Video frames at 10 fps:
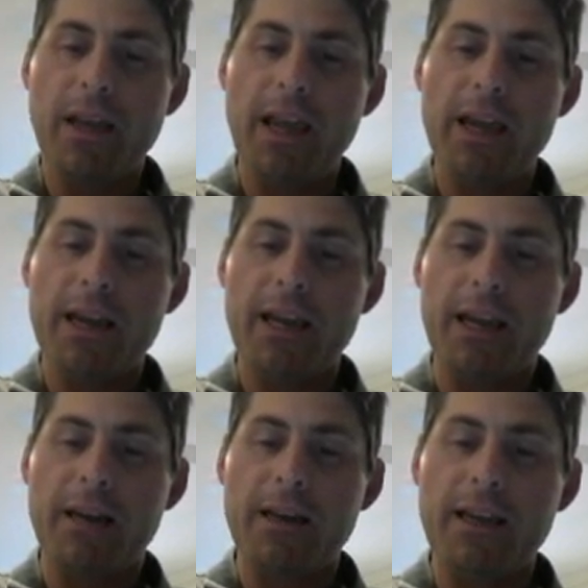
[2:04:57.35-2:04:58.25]
It
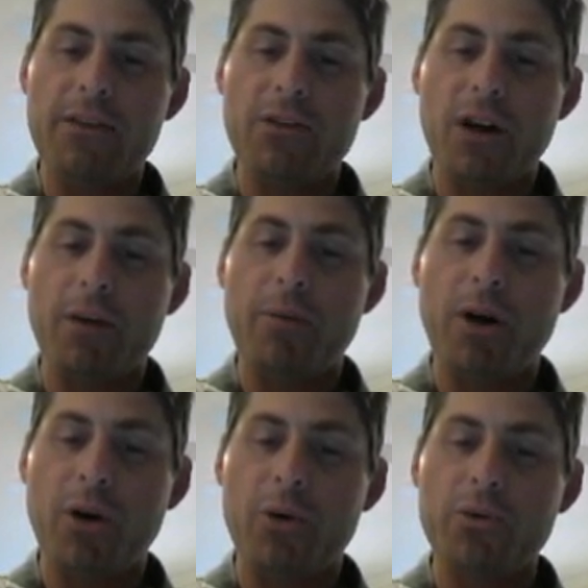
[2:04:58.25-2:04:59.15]
can either
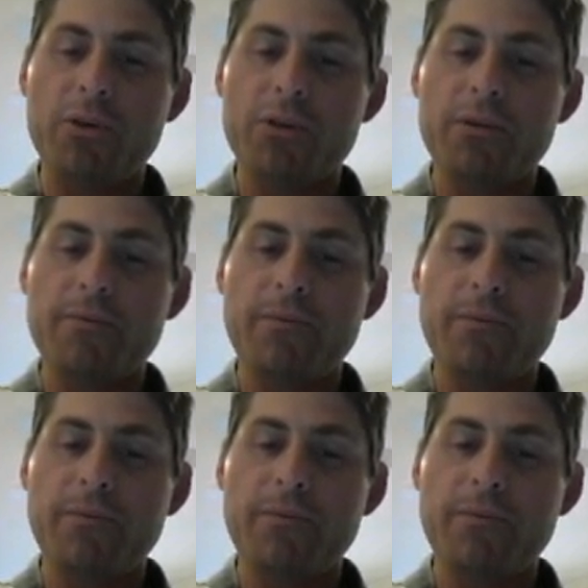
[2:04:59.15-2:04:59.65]
oppose,